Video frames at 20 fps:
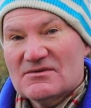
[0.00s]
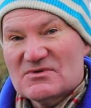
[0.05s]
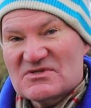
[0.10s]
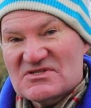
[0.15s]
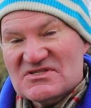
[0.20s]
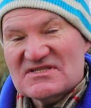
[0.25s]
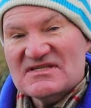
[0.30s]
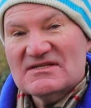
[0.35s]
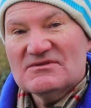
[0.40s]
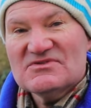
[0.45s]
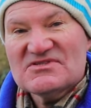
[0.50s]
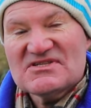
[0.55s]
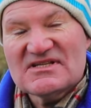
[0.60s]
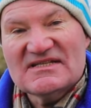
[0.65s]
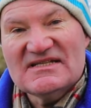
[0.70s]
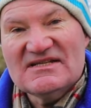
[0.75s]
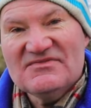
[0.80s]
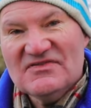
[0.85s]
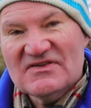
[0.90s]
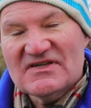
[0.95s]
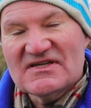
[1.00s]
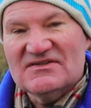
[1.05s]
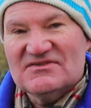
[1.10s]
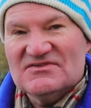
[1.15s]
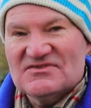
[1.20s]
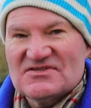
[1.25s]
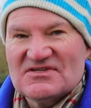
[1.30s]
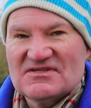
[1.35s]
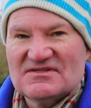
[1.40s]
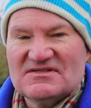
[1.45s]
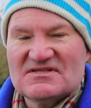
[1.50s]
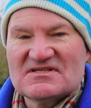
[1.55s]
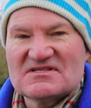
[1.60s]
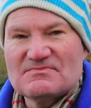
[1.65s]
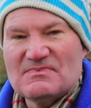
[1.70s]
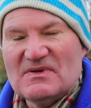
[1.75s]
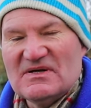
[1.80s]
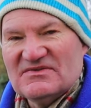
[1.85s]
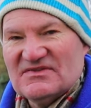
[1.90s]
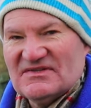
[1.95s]
was still significant
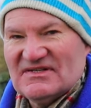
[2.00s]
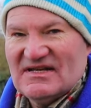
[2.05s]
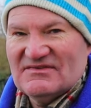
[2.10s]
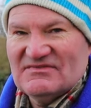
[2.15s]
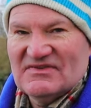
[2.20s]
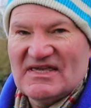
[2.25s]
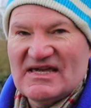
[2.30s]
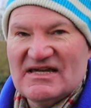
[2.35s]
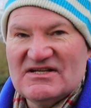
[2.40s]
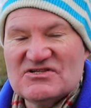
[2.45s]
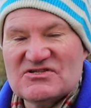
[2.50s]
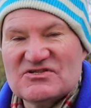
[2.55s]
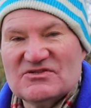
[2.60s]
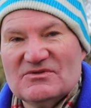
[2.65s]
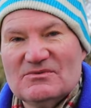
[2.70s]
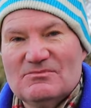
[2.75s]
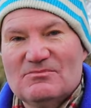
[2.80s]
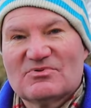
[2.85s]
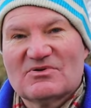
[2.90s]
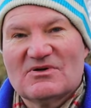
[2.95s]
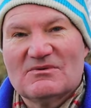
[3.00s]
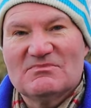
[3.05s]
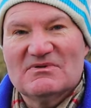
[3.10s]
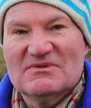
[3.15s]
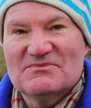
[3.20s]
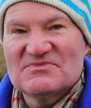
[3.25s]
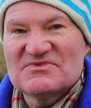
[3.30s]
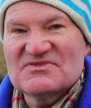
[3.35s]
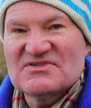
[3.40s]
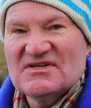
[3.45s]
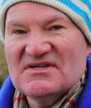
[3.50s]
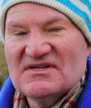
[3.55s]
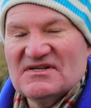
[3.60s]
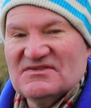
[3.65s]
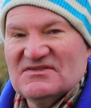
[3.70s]
despite the navigational problems